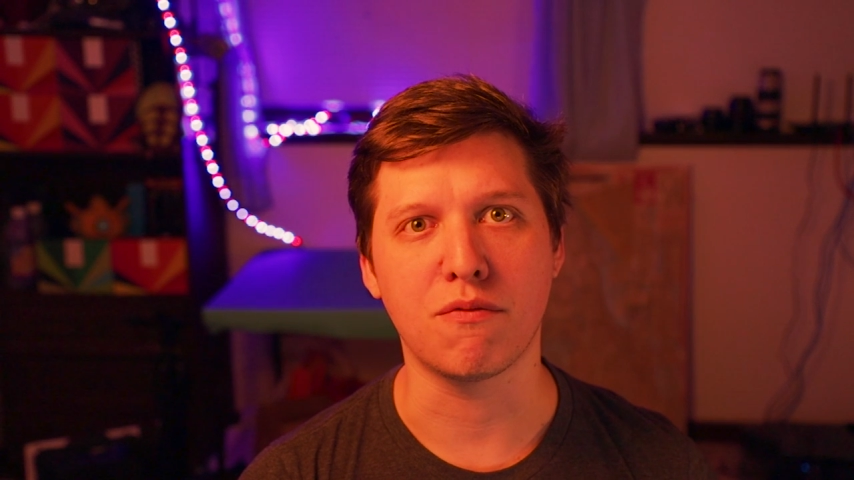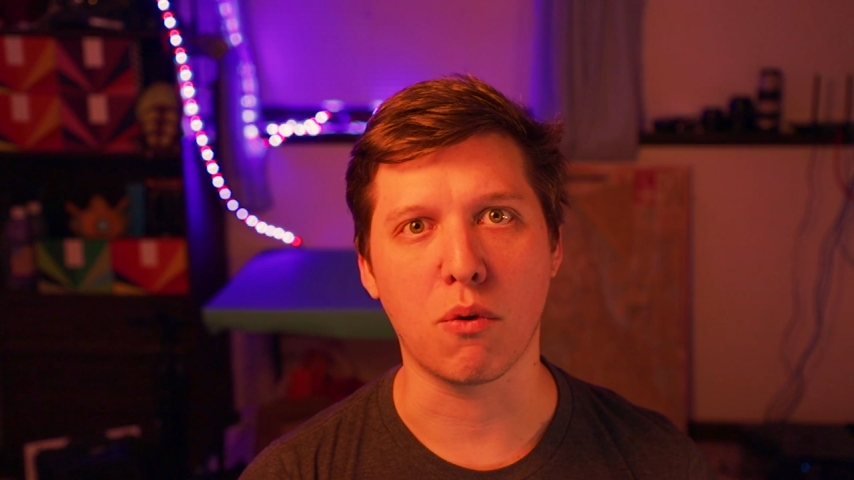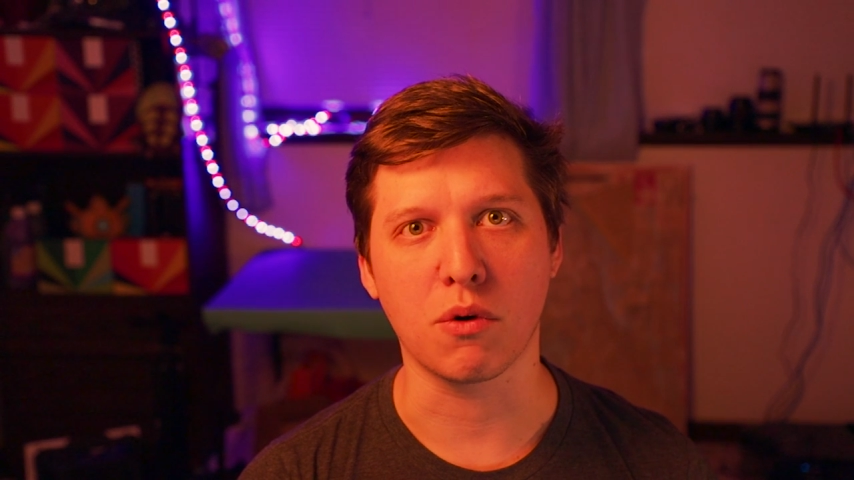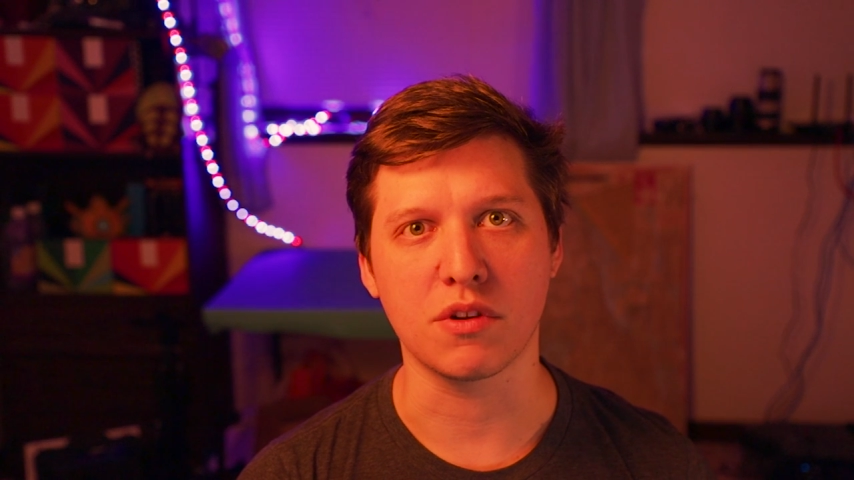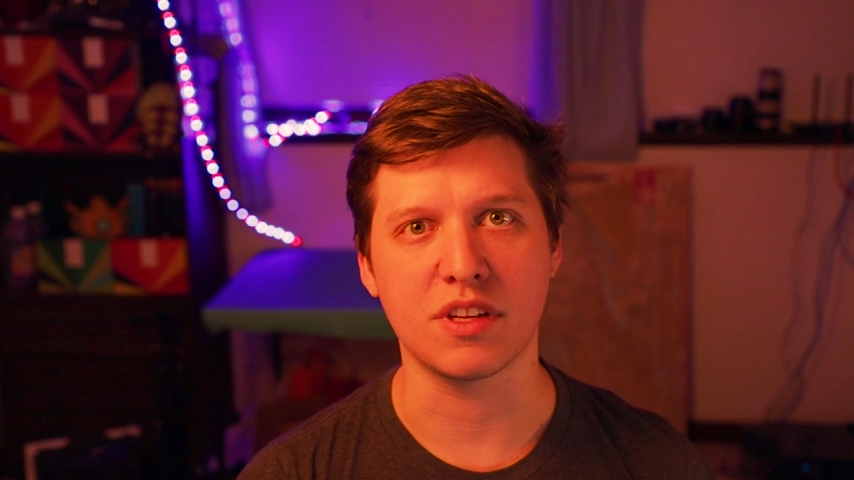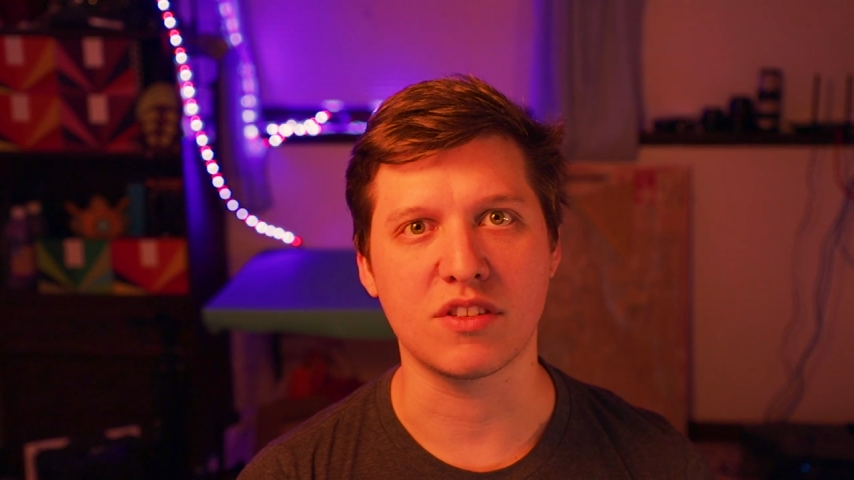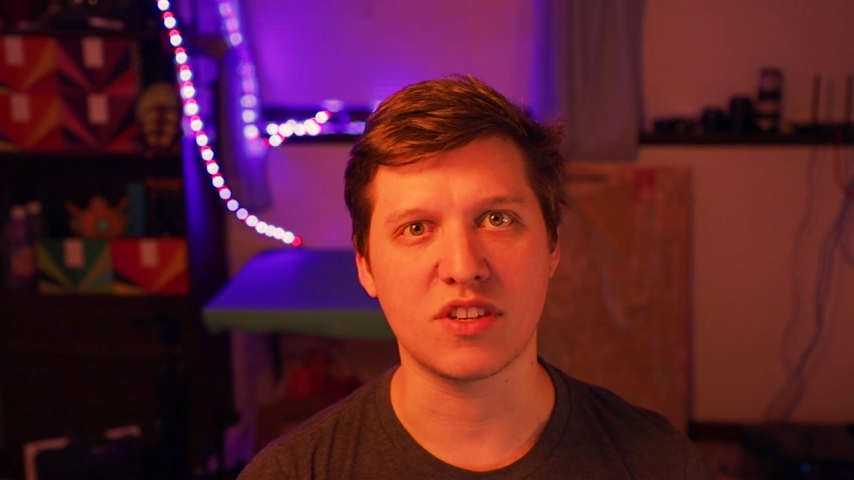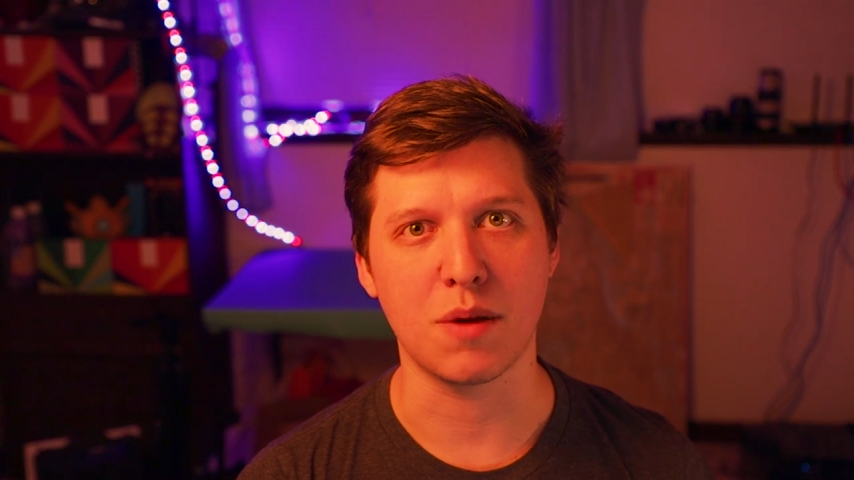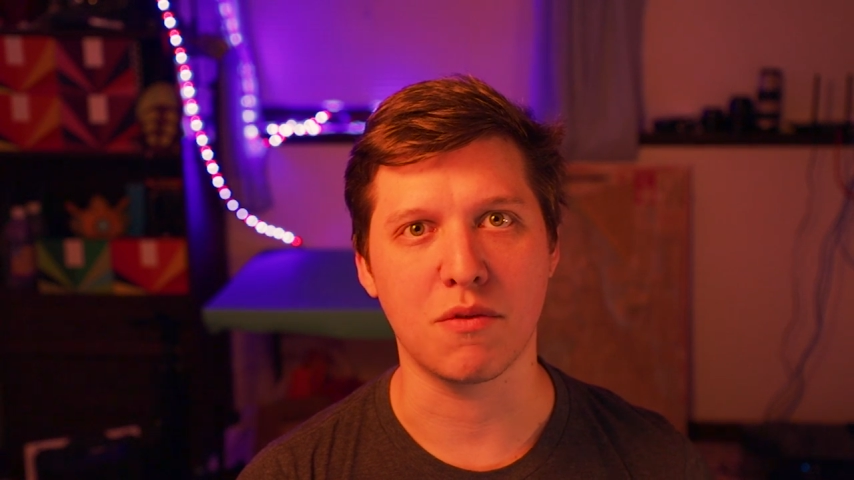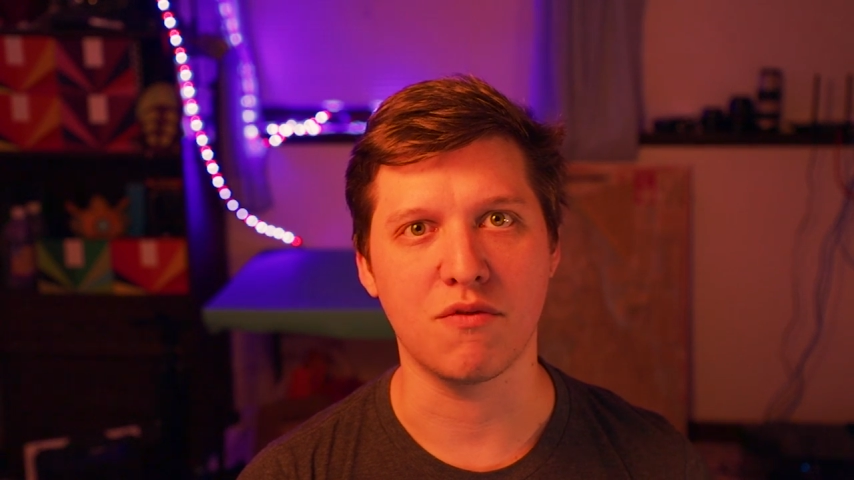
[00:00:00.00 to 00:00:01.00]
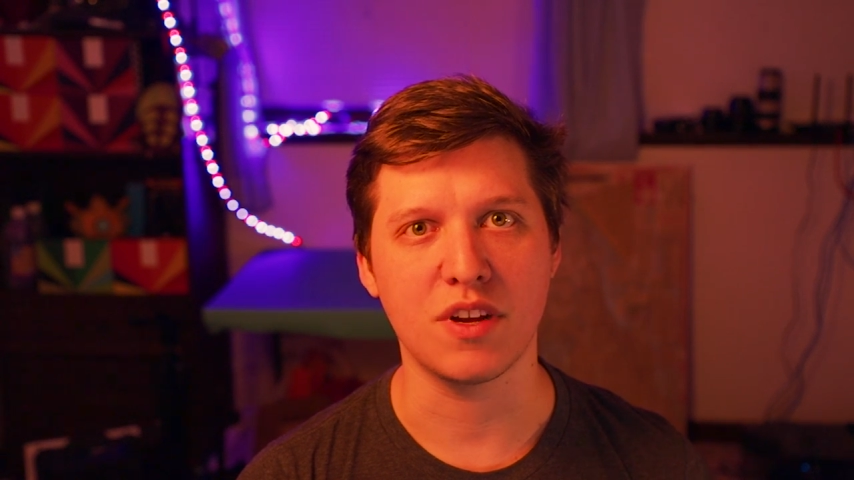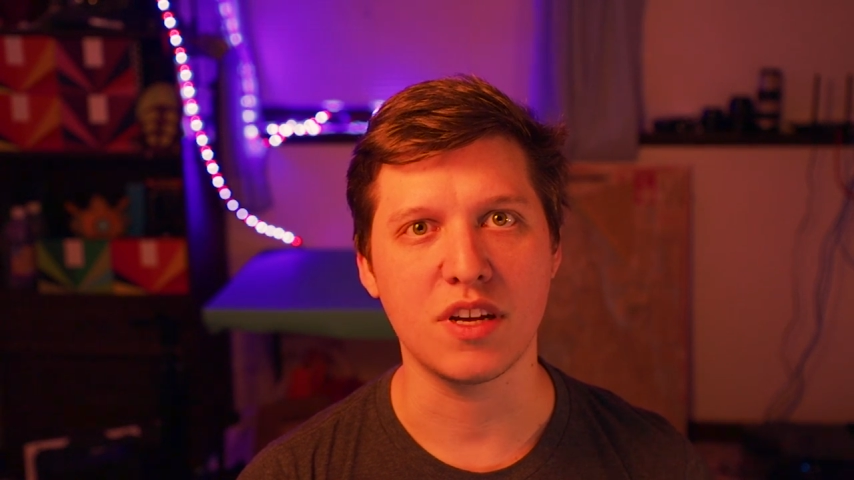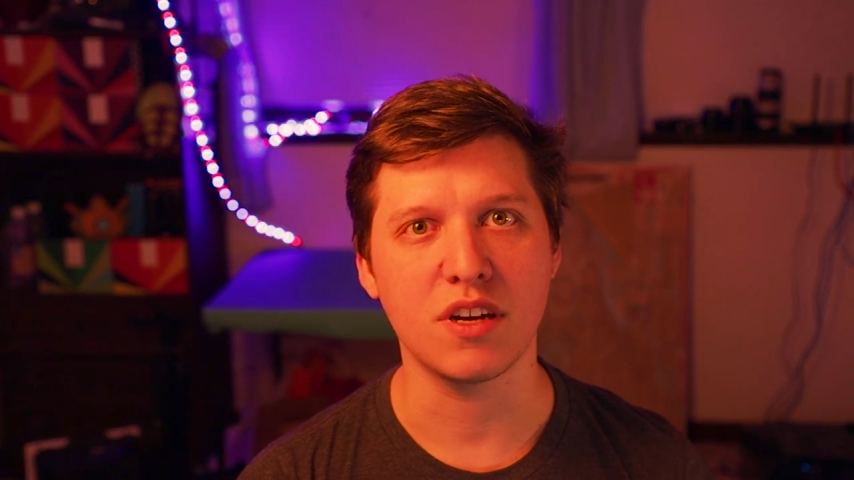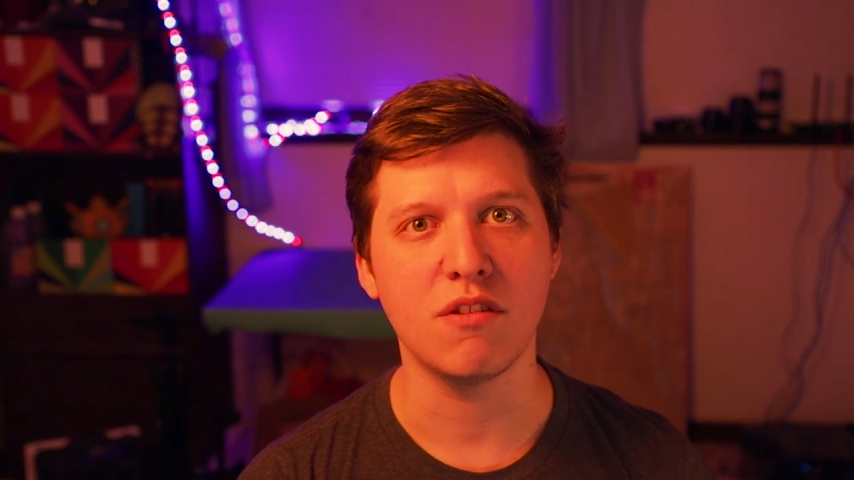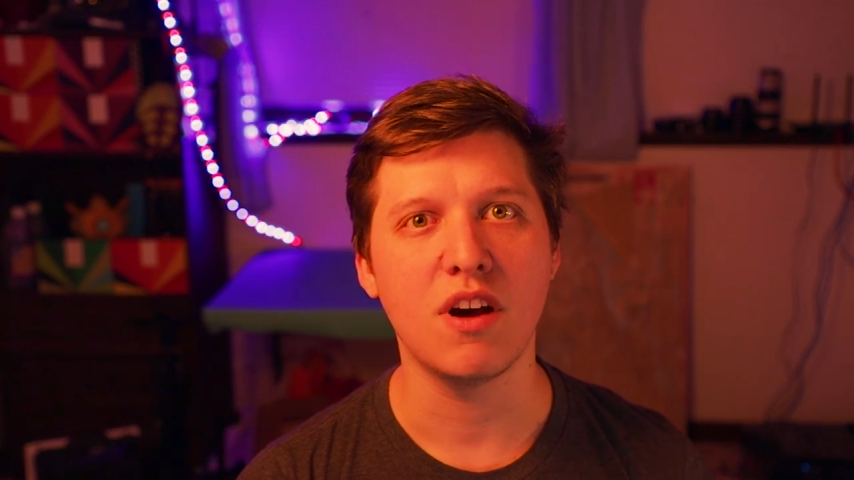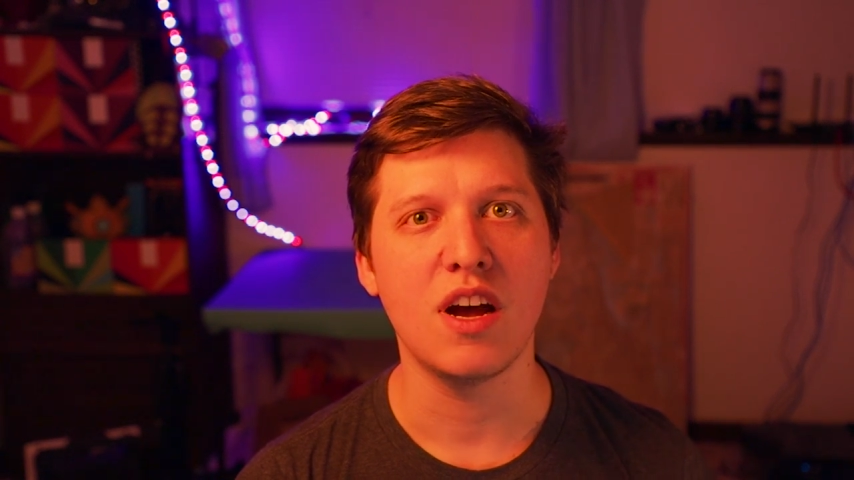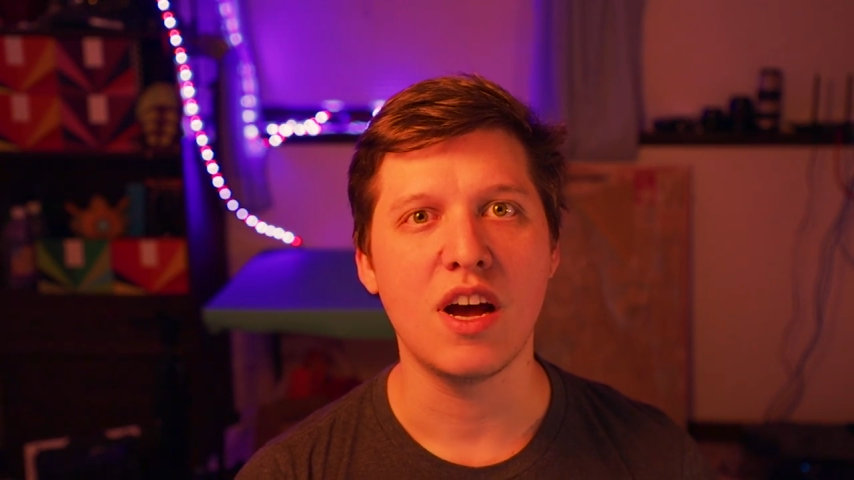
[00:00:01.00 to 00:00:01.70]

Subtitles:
for this type of video,